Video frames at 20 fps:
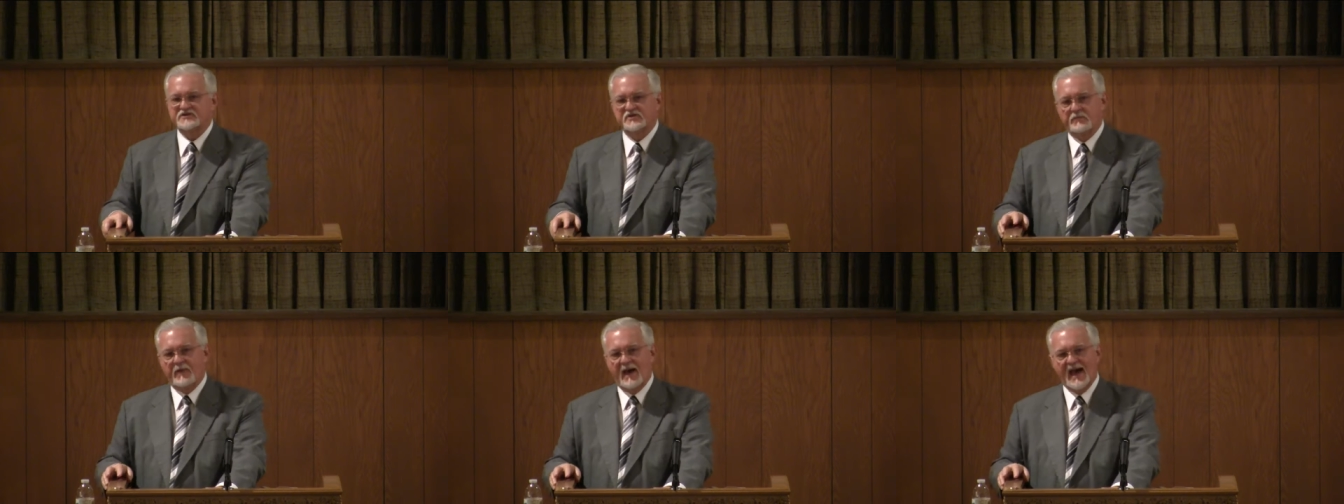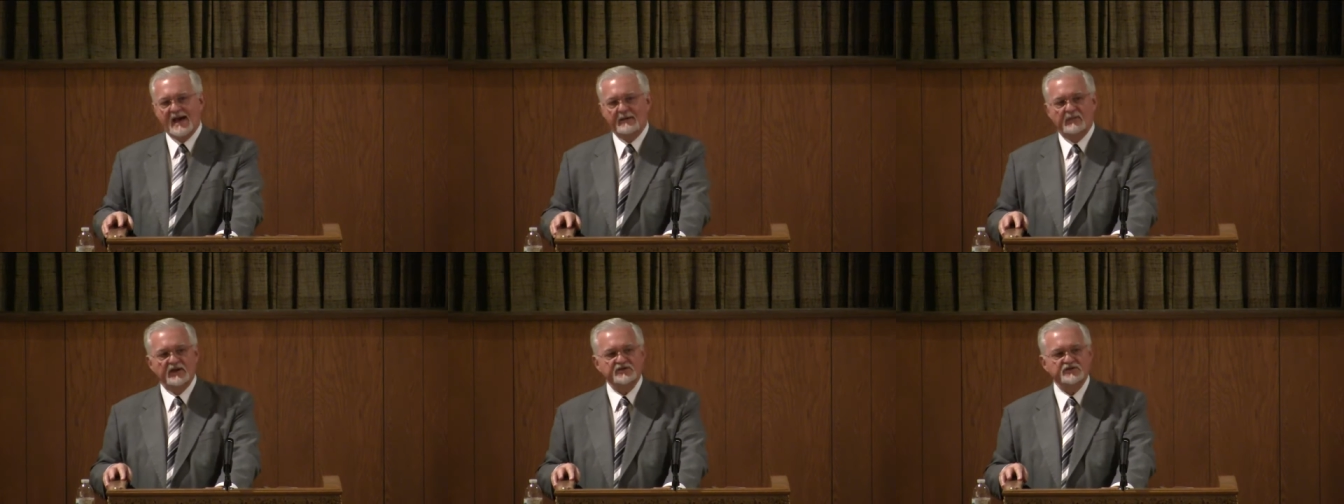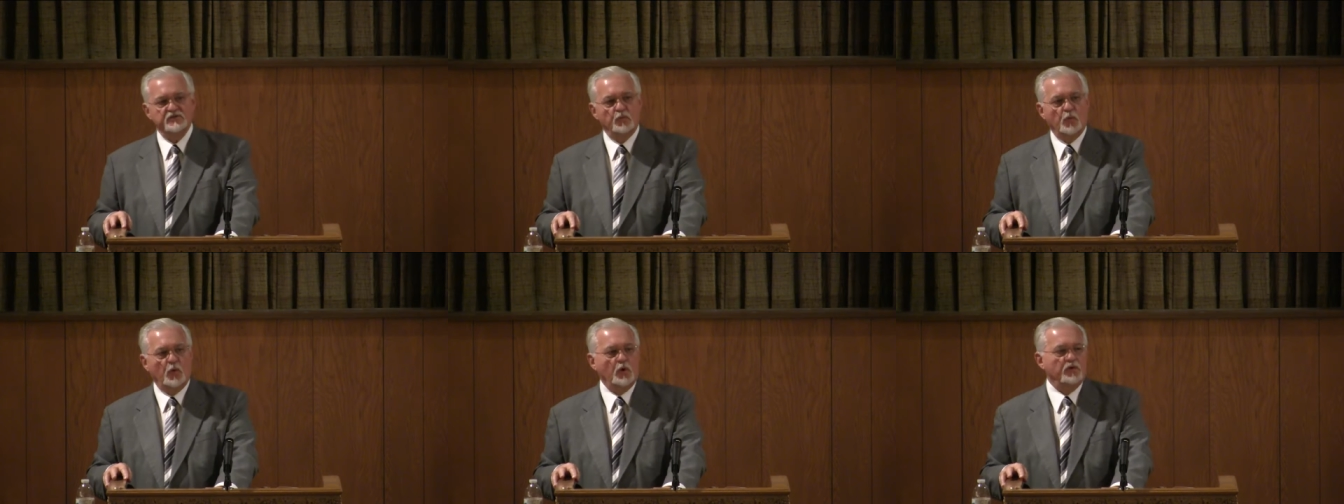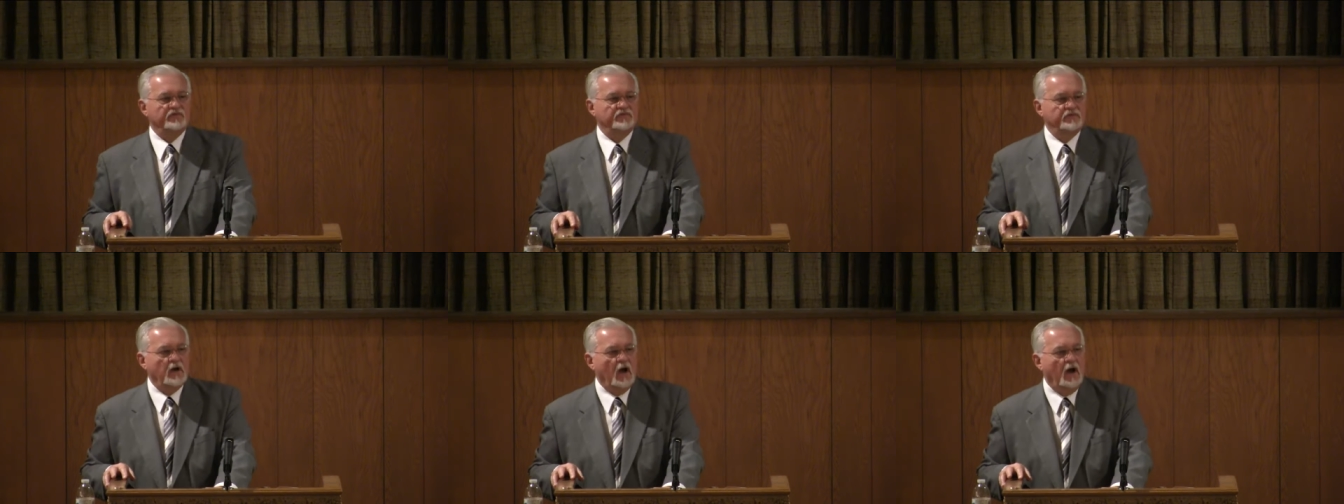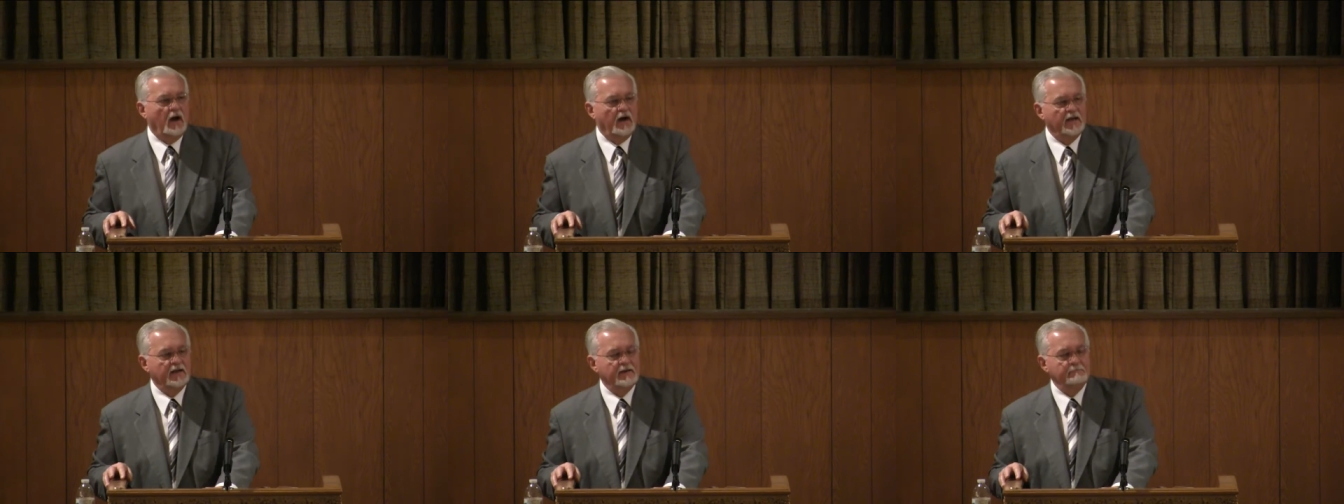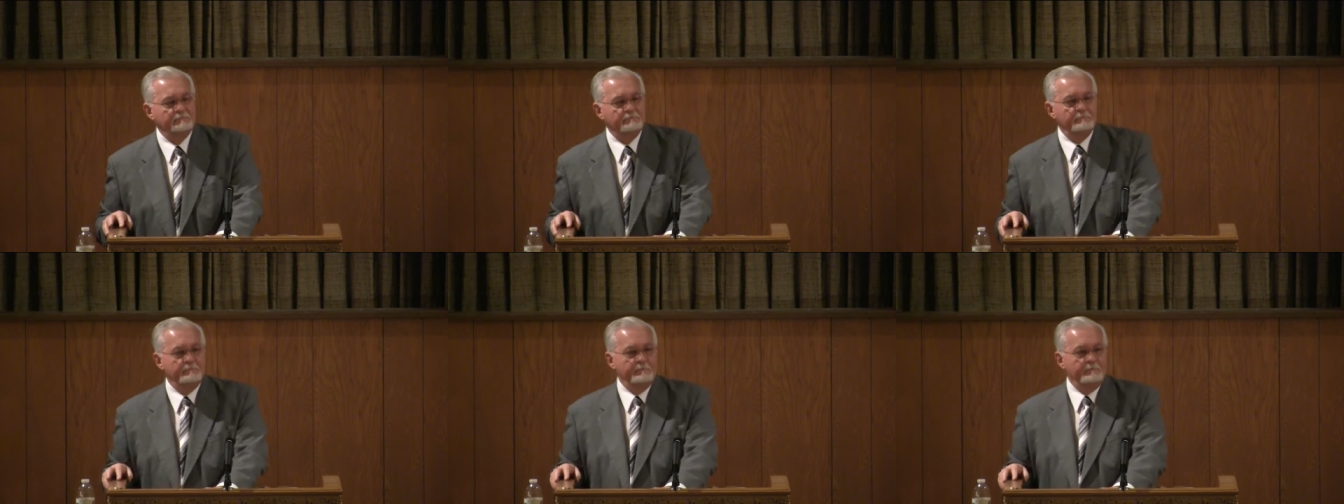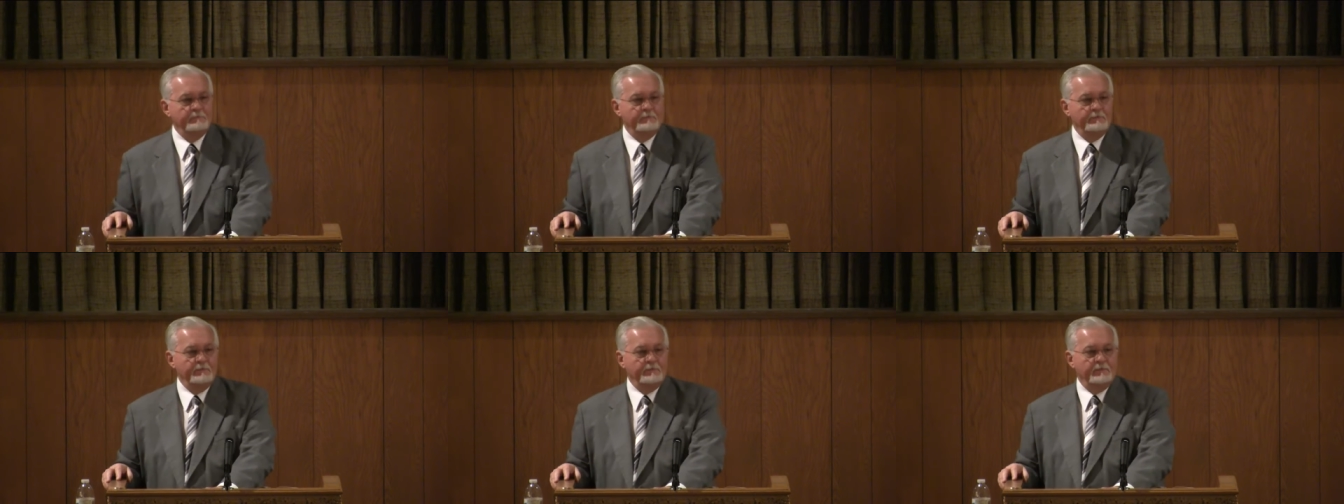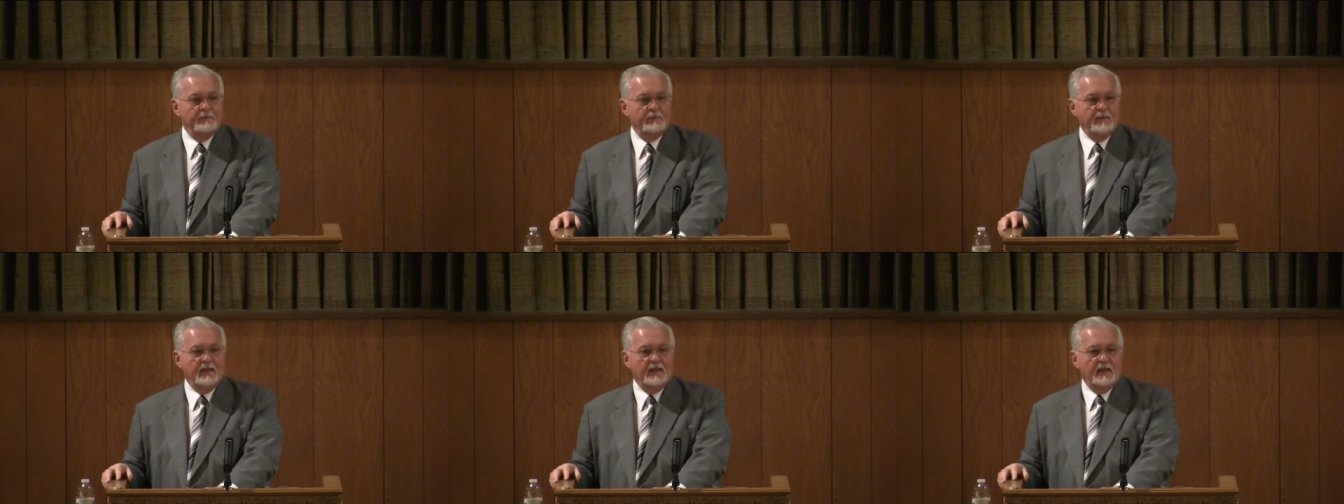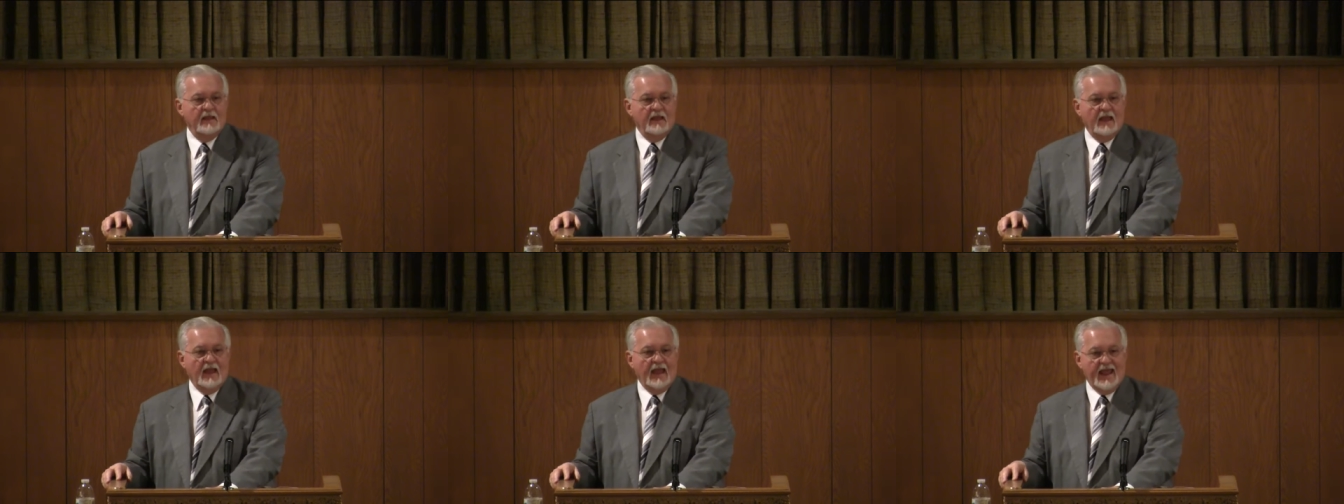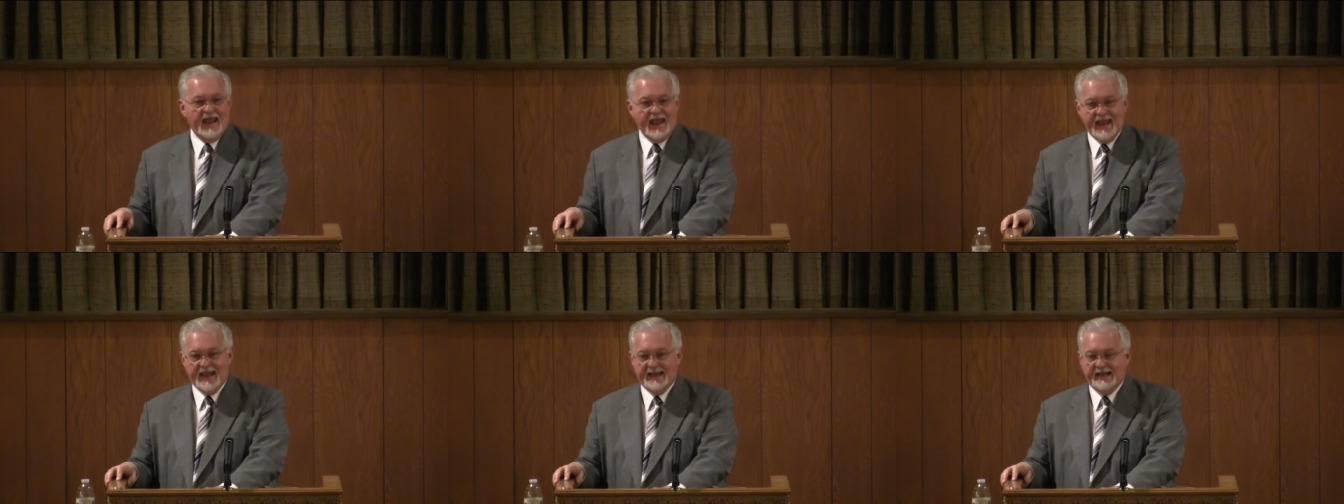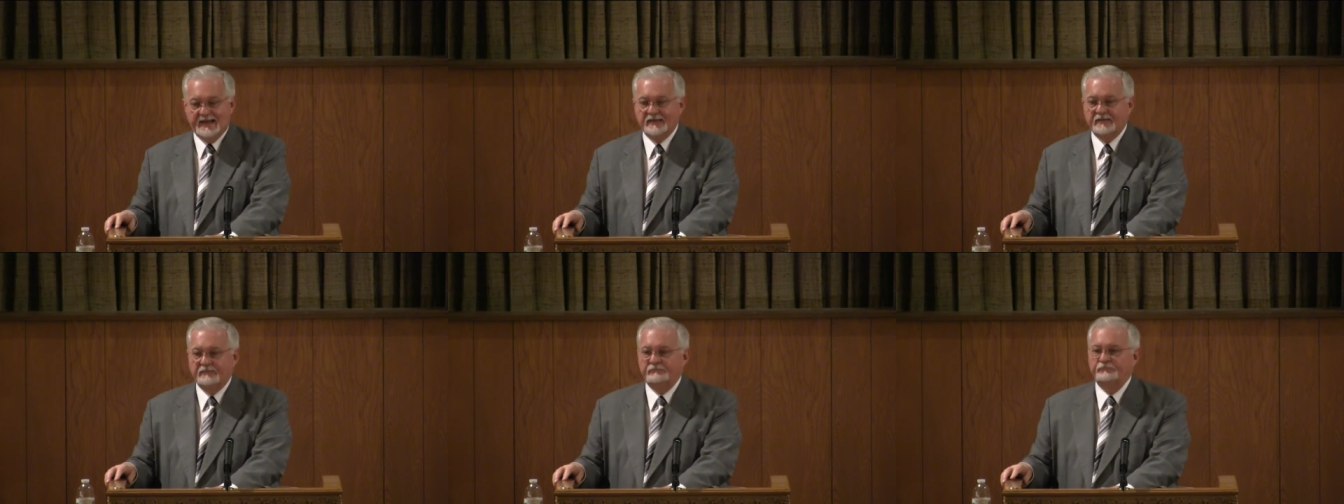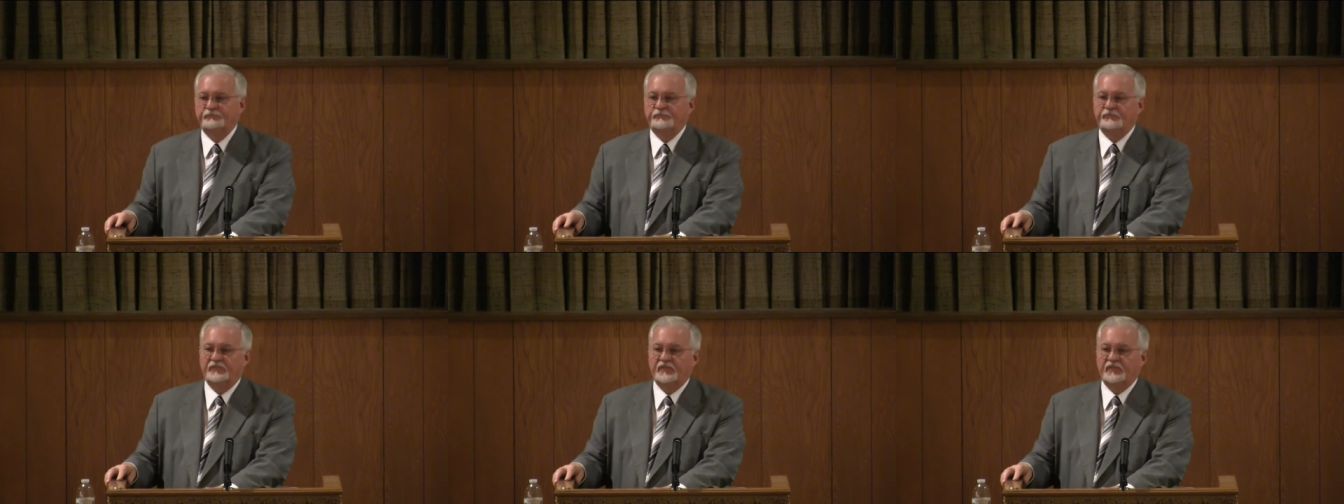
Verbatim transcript: the Bible as the Word of God and